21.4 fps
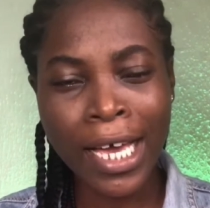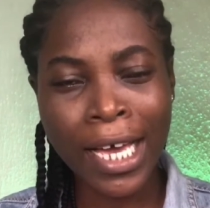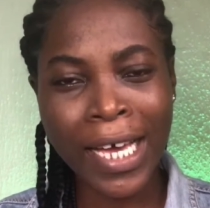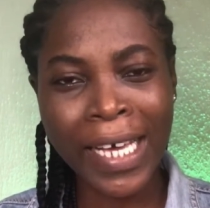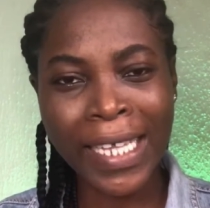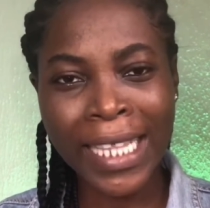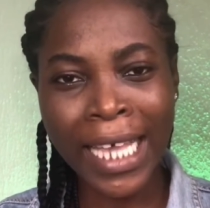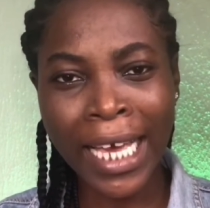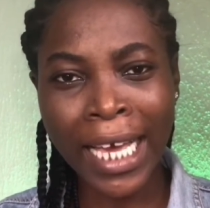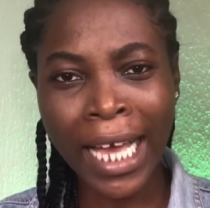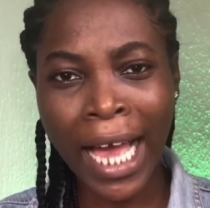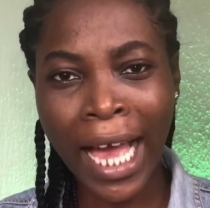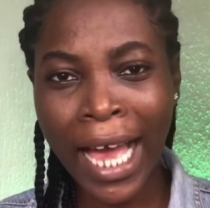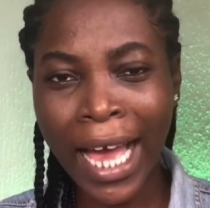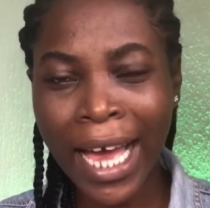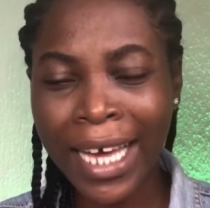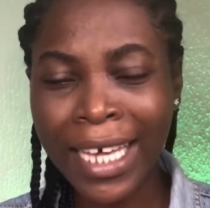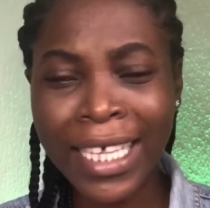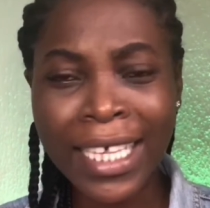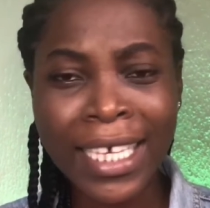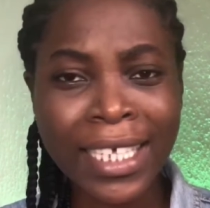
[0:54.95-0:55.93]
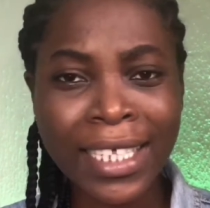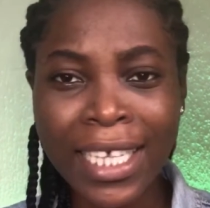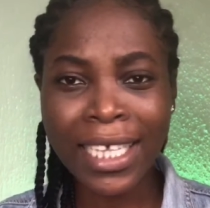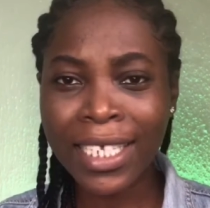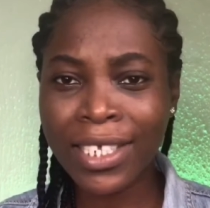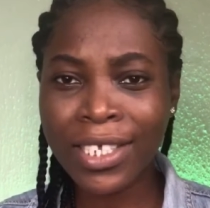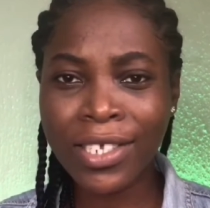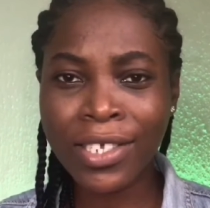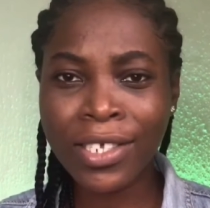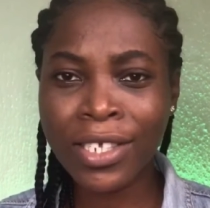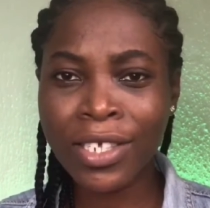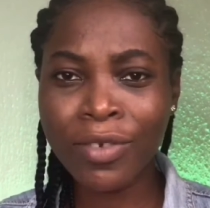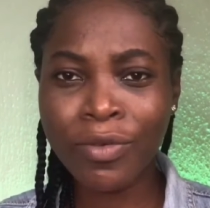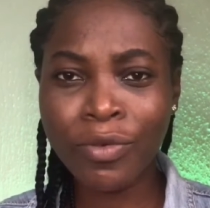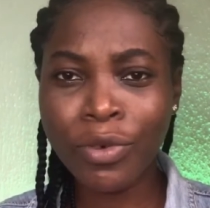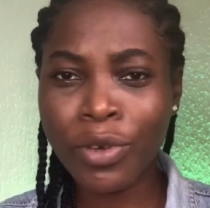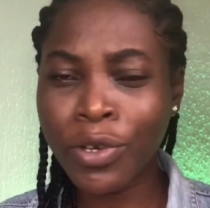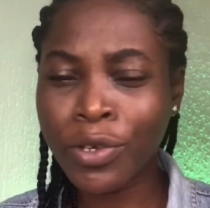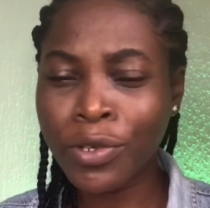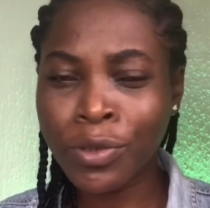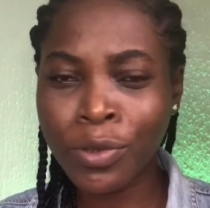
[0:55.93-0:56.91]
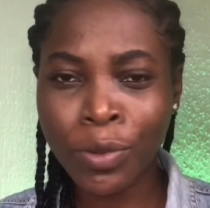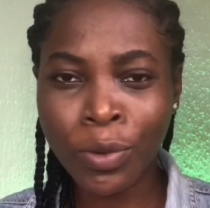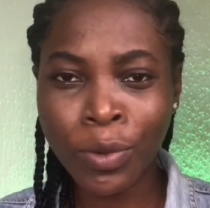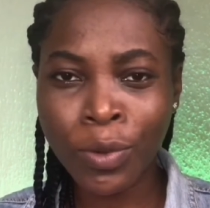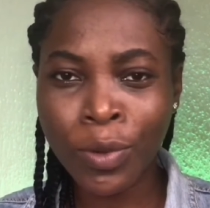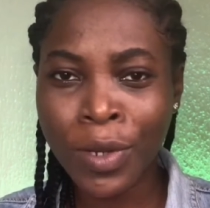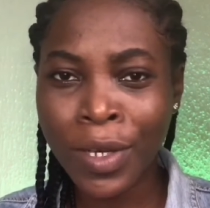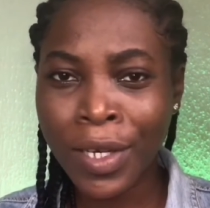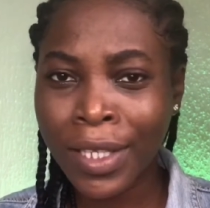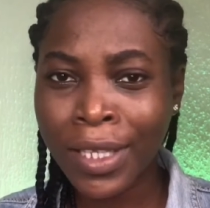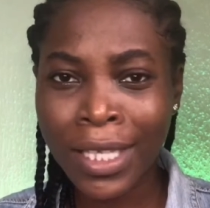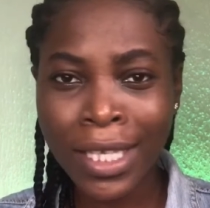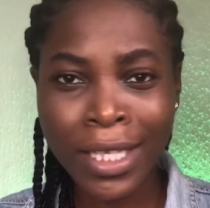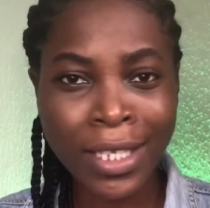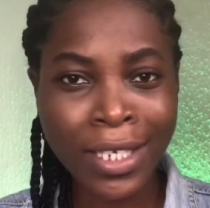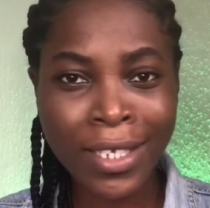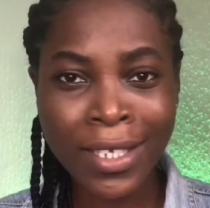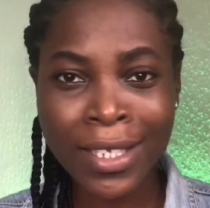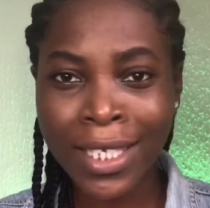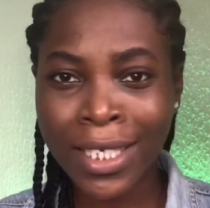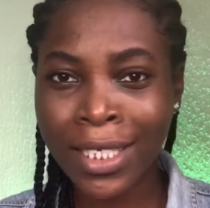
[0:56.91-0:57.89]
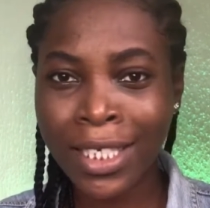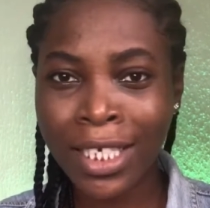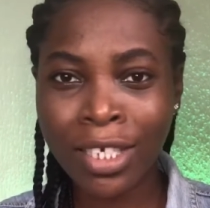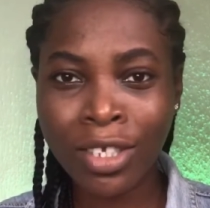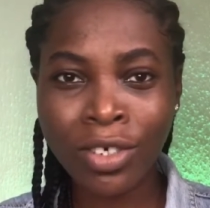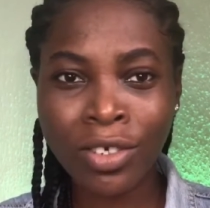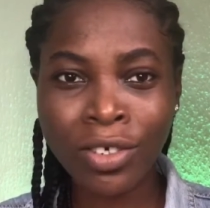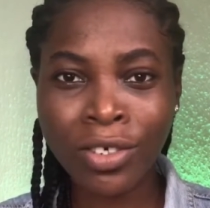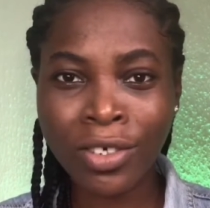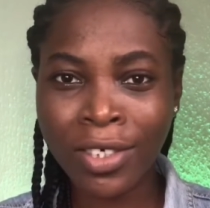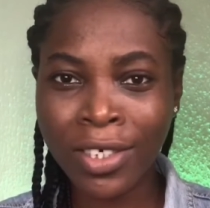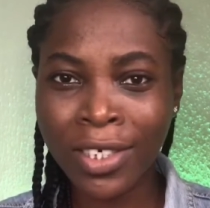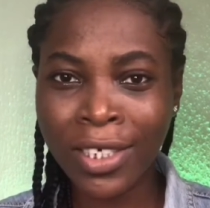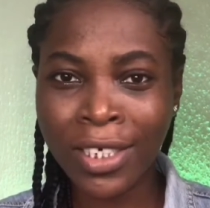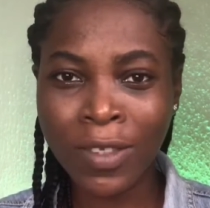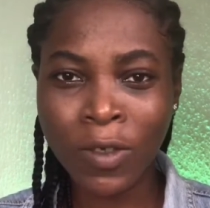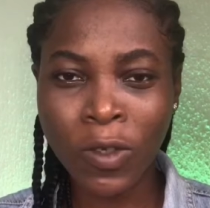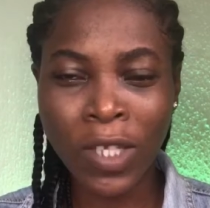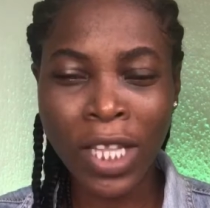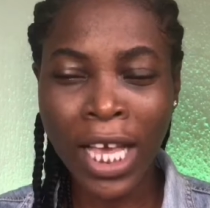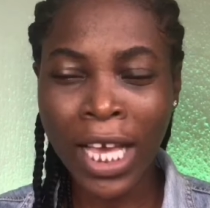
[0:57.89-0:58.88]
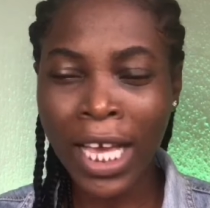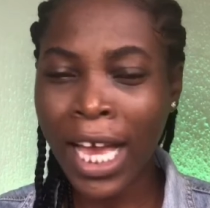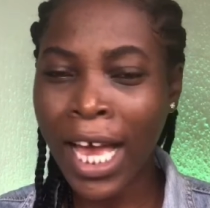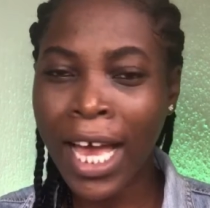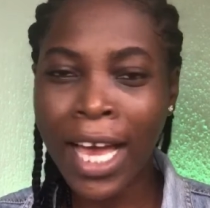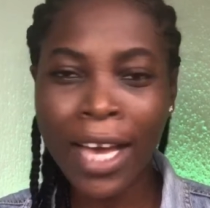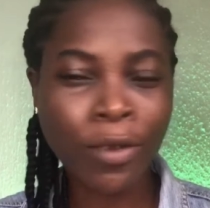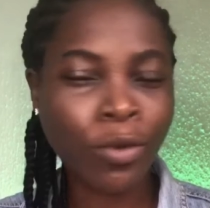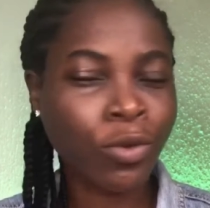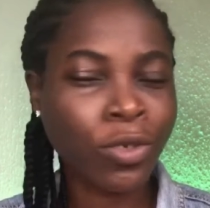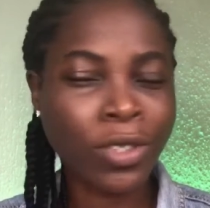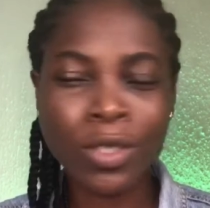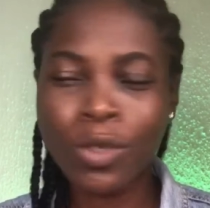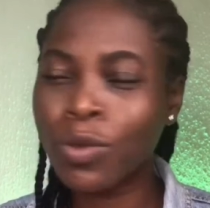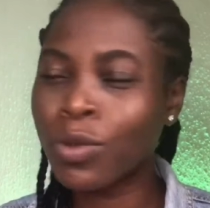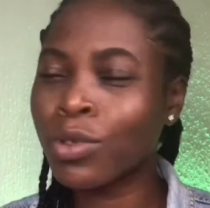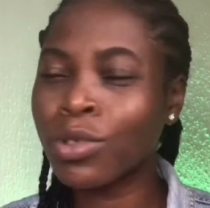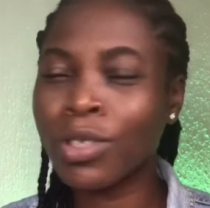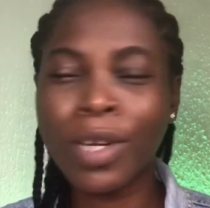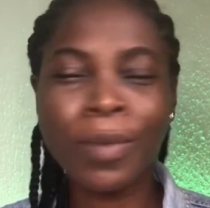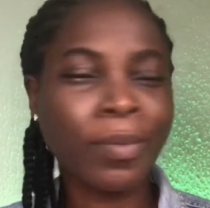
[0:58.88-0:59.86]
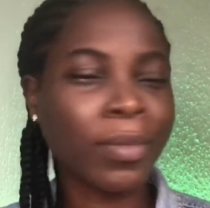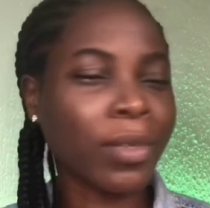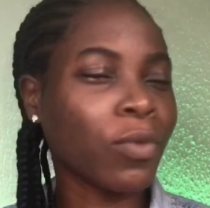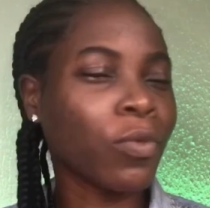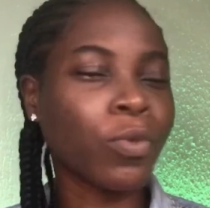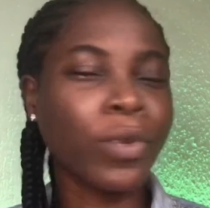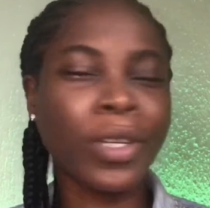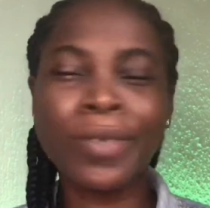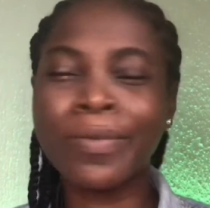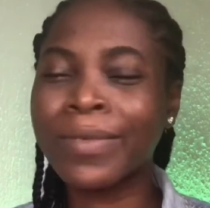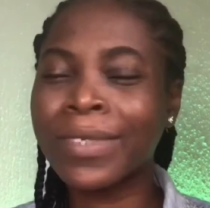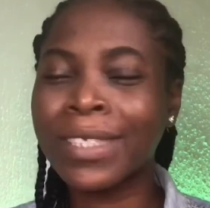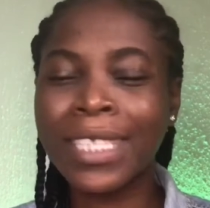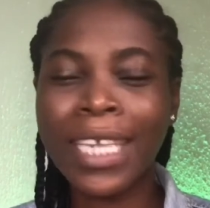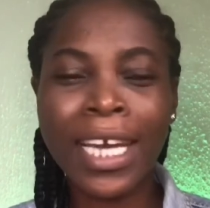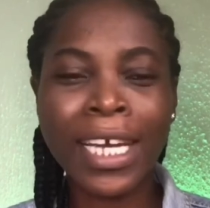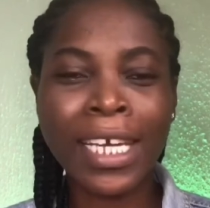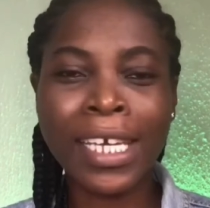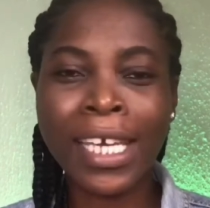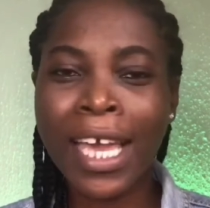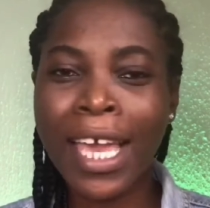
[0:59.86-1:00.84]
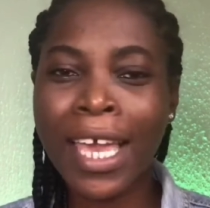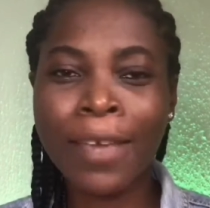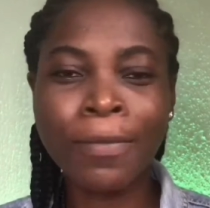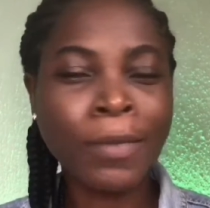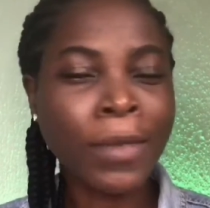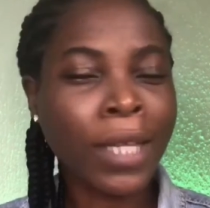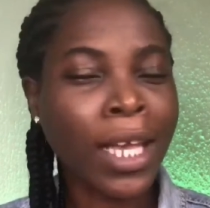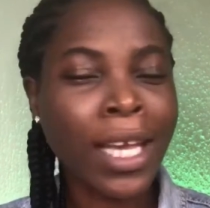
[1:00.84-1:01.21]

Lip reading: I'm like, ah, that is serious. So then he started crushing. I'm like, ah, it will not be well with that guy.